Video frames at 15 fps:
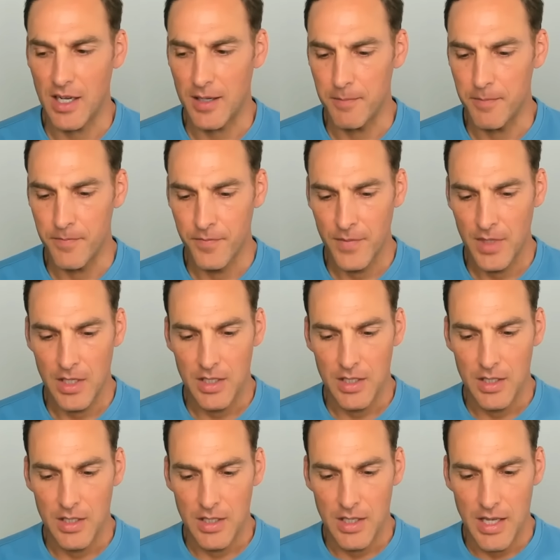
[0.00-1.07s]
right.
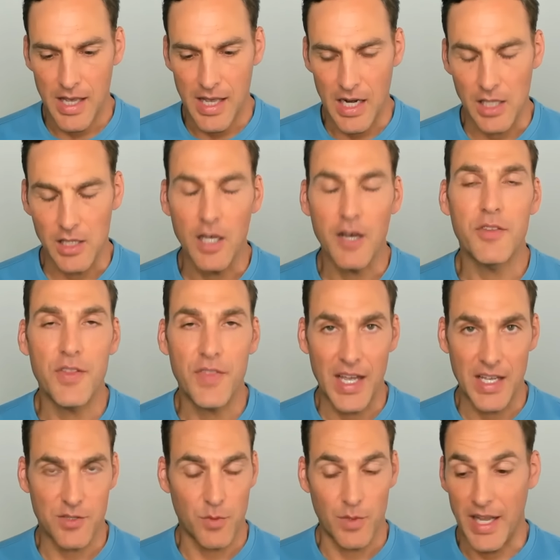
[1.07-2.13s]
And I love
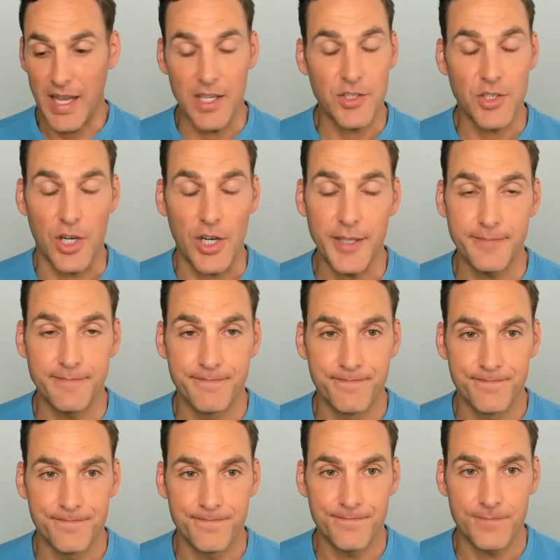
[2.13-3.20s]
that's what Ann taught,
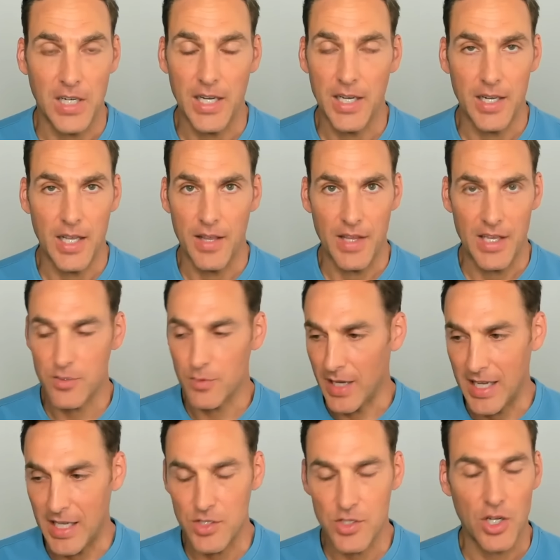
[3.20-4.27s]
right? That's what
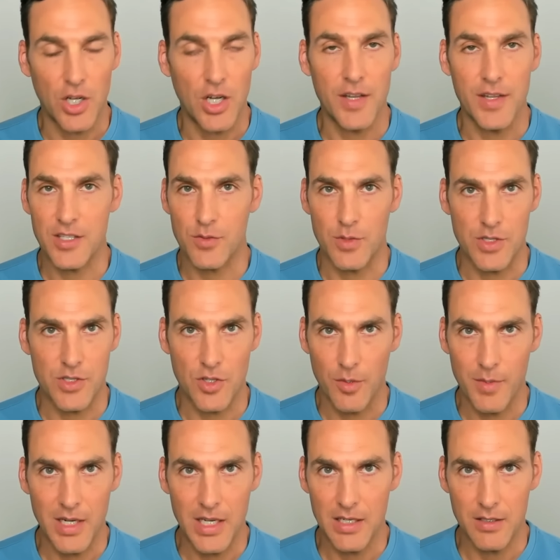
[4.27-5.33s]
Ann taught. That's what so
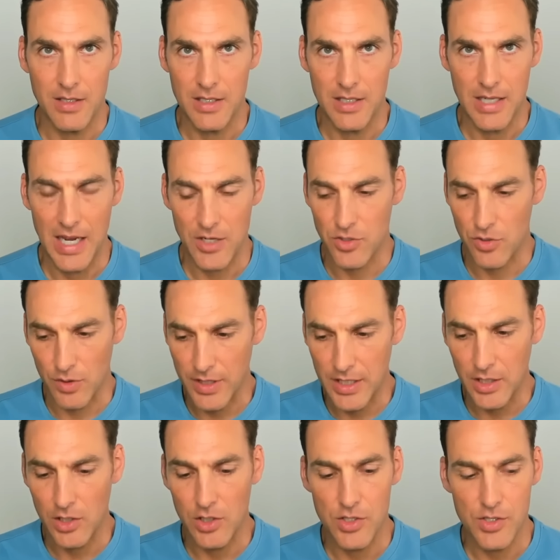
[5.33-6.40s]
many natural
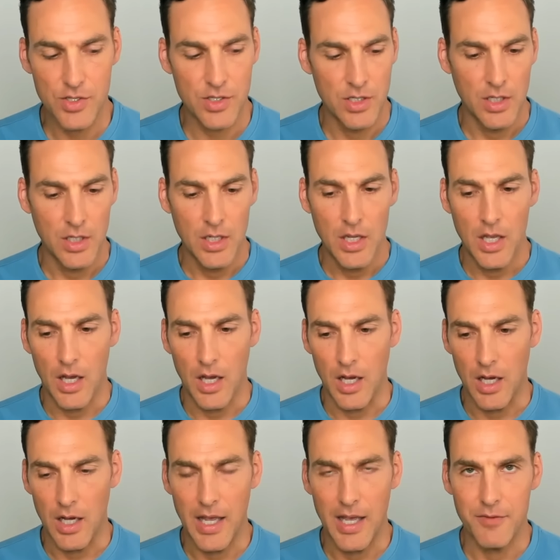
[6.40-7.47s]
healers
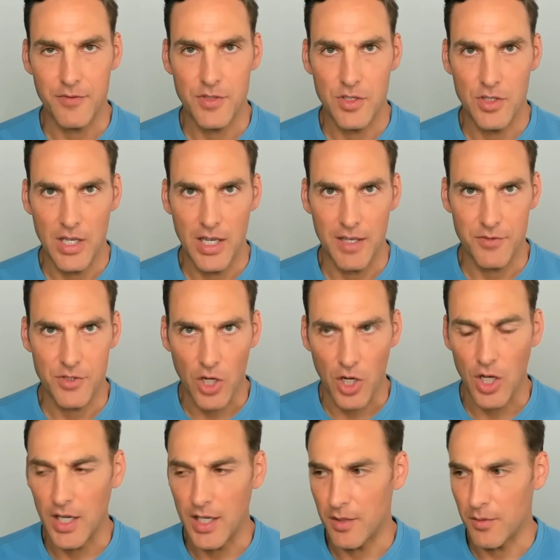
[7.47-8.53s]
have
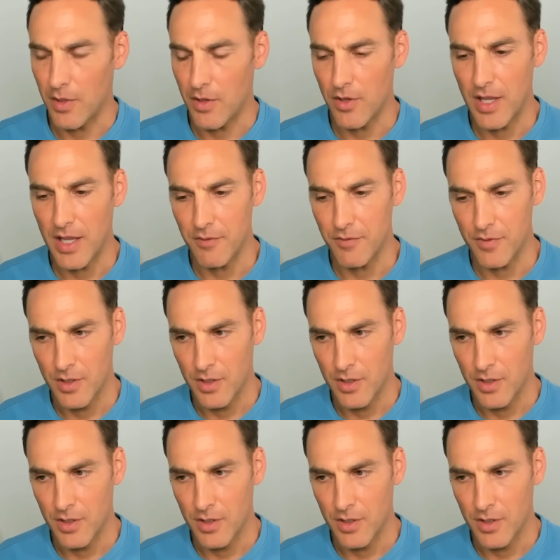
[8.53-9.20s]
taught, whether they've